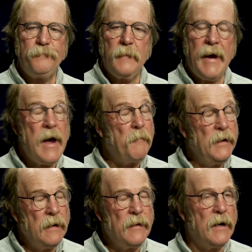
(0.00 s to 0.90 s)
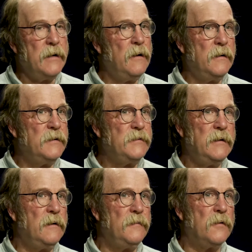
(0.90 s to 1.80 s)
happening that I notice,
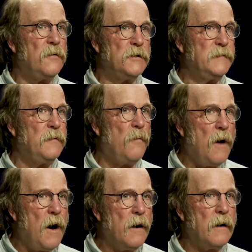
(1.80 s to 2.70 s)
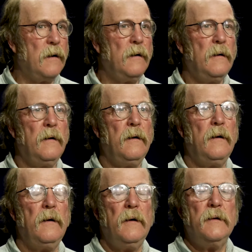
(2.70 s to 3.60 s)
in the course of a walk.
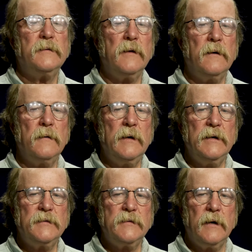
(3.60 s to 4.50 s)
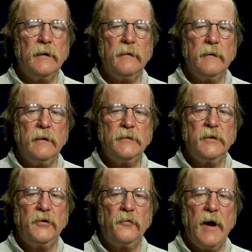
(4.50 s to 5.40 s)
So it's a
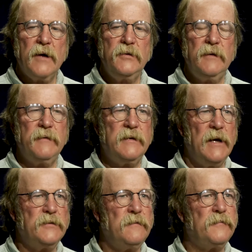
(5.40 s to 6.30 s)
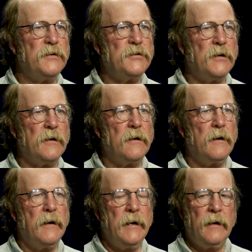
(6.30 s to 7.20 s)
direction of attention for sure.
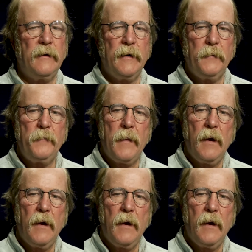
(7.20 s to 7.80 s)
And